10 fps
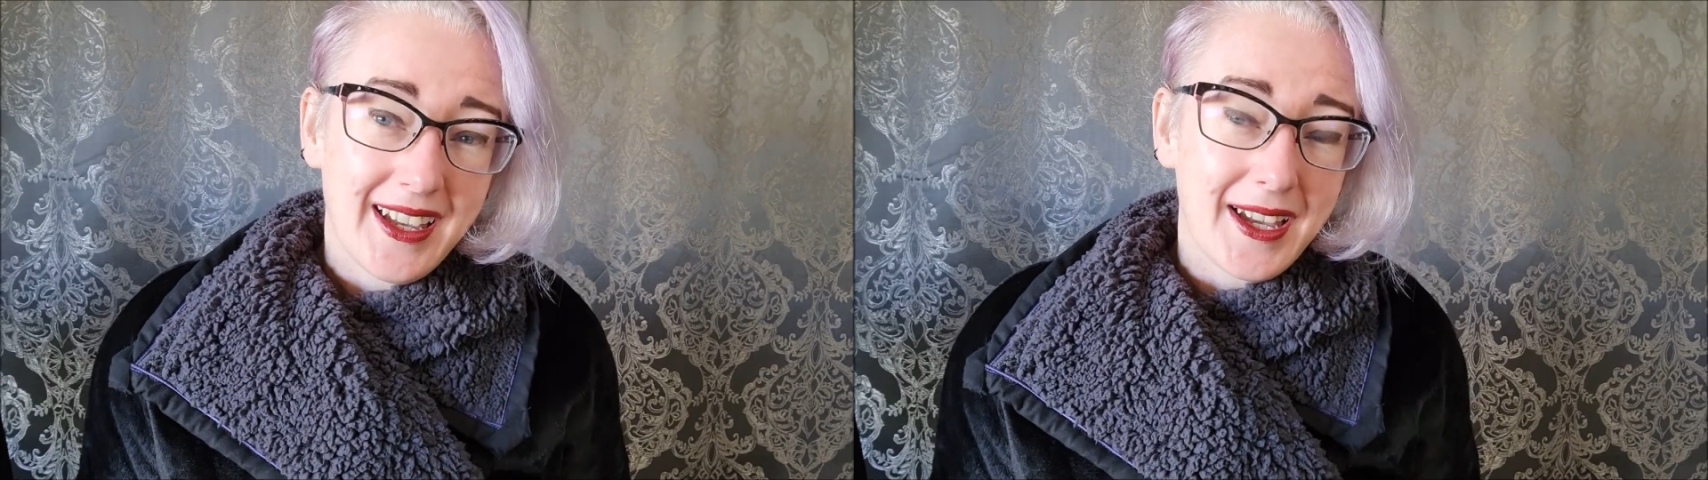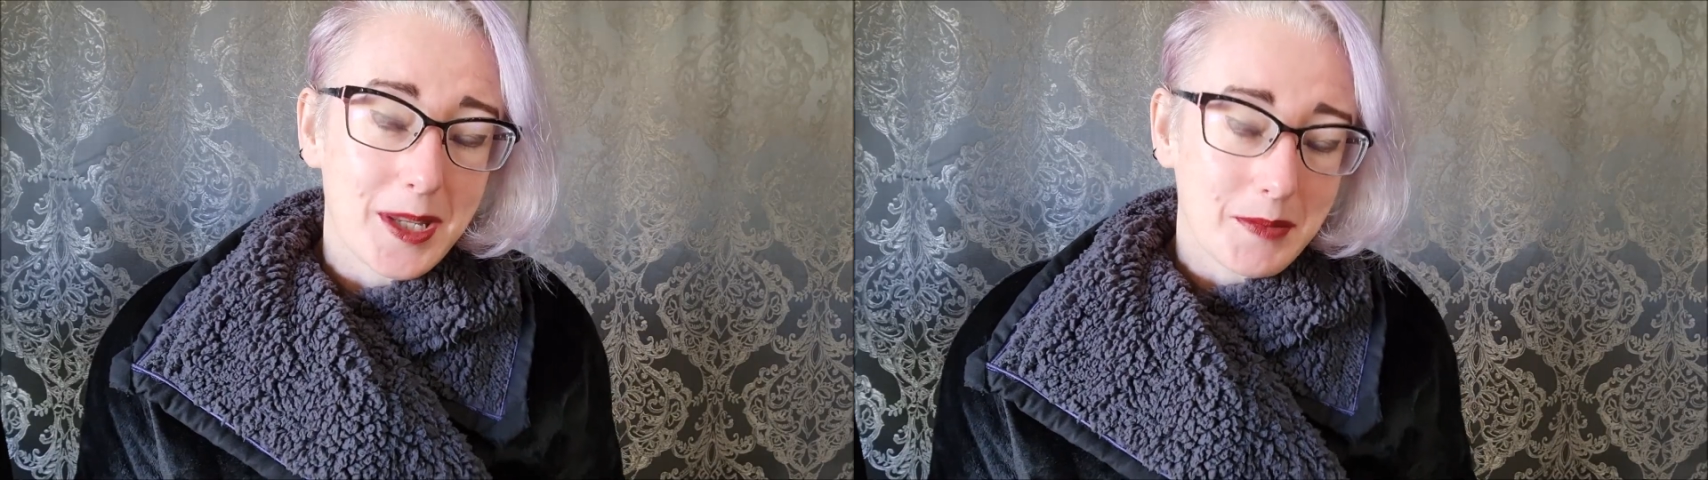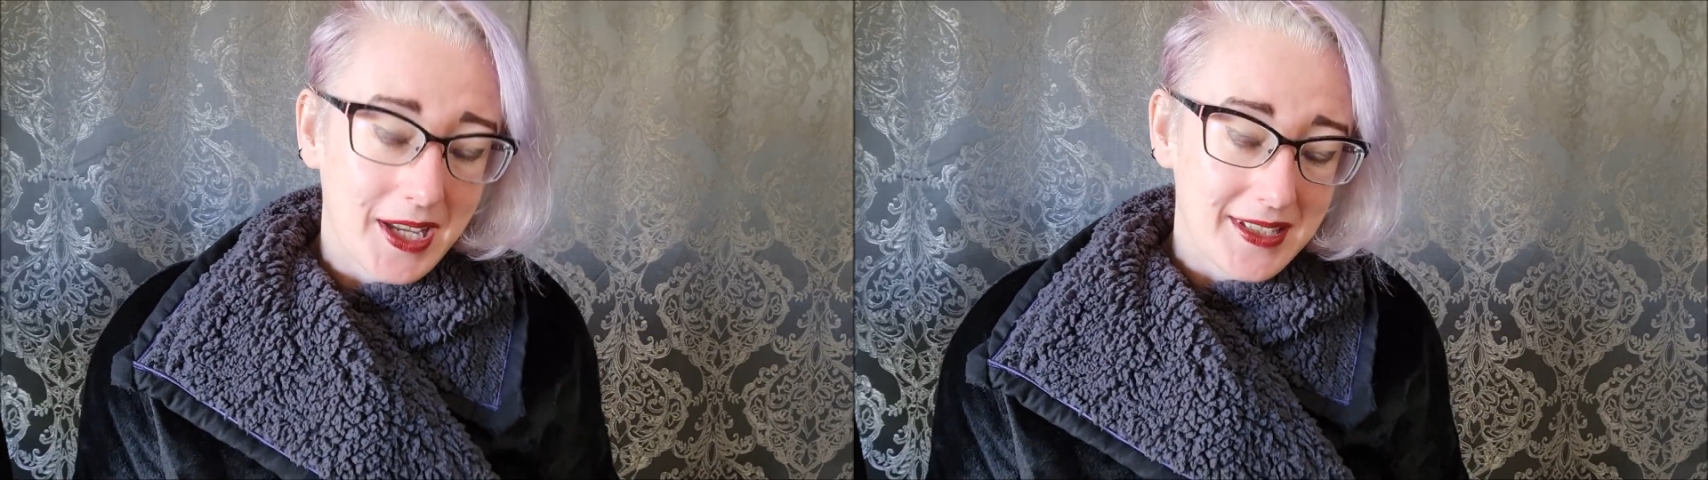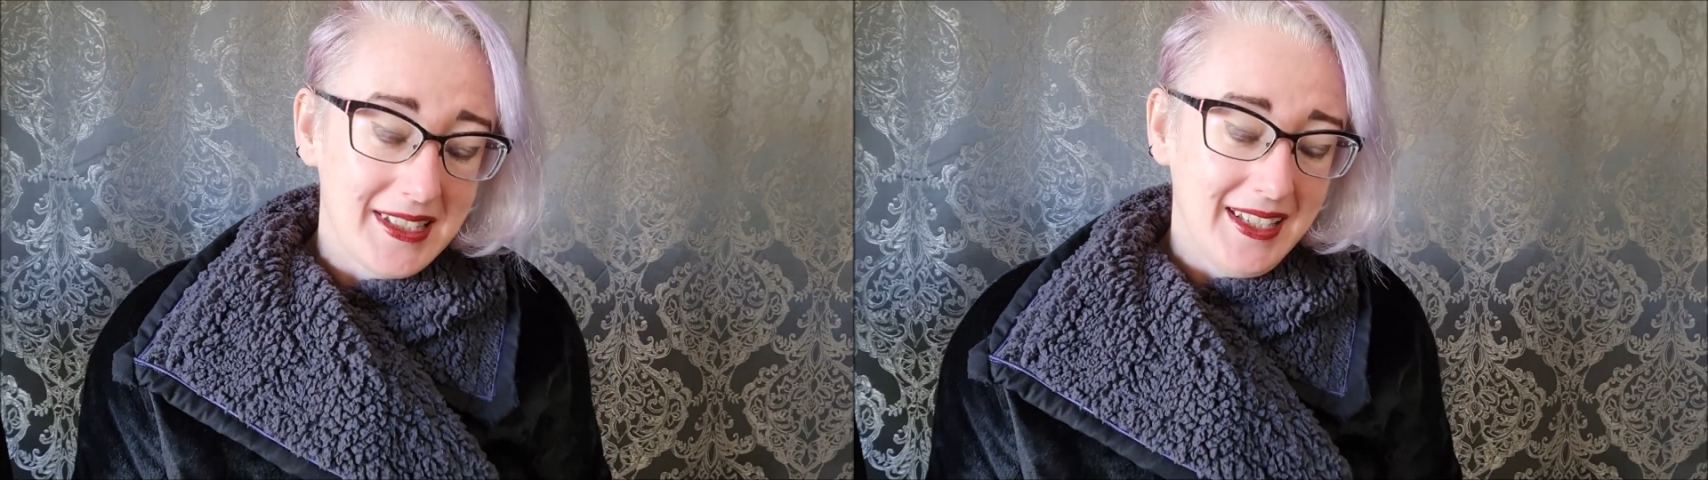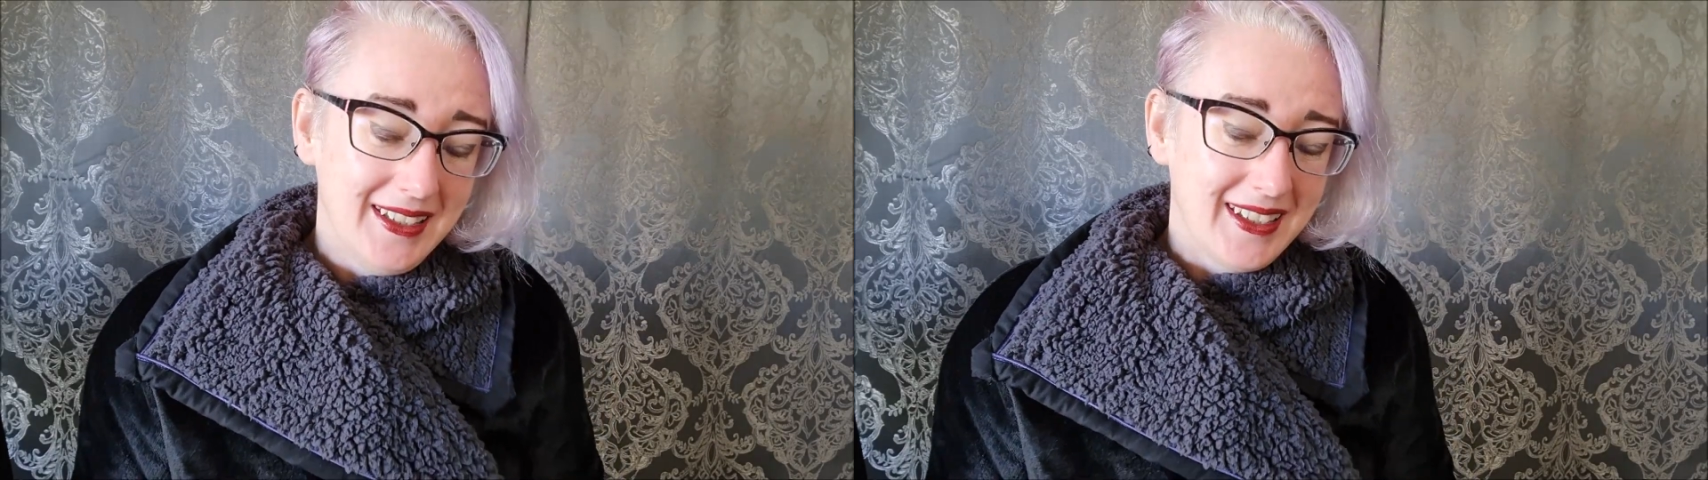I'm
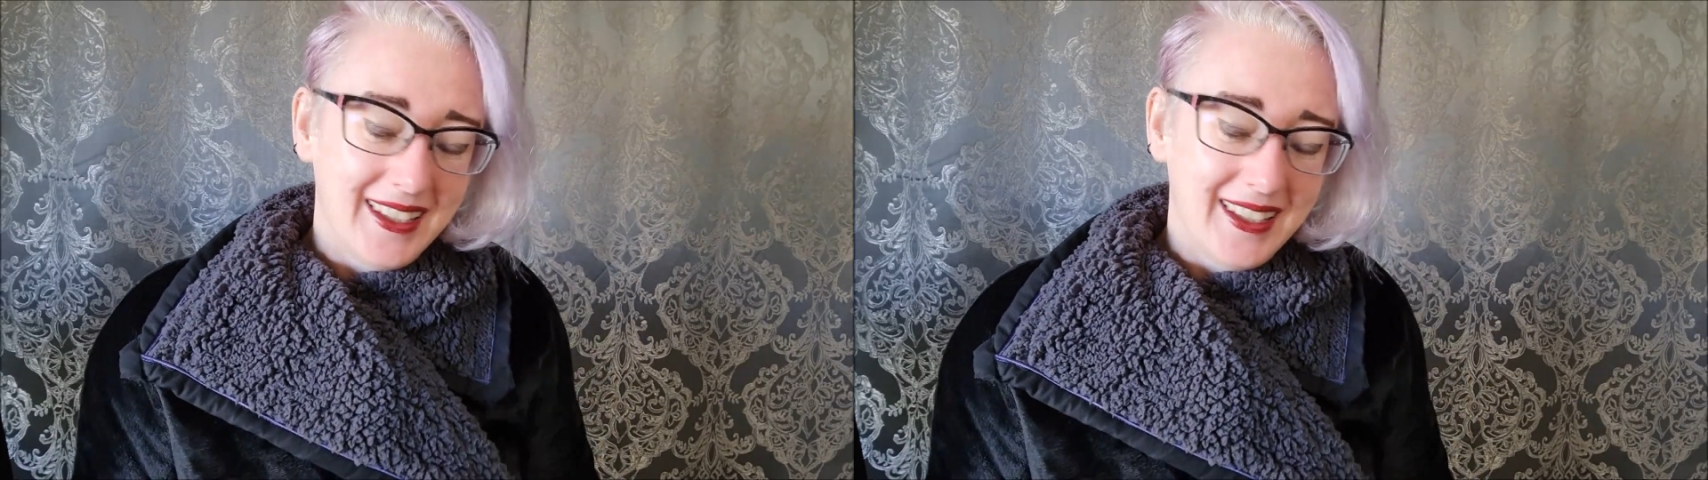Icy,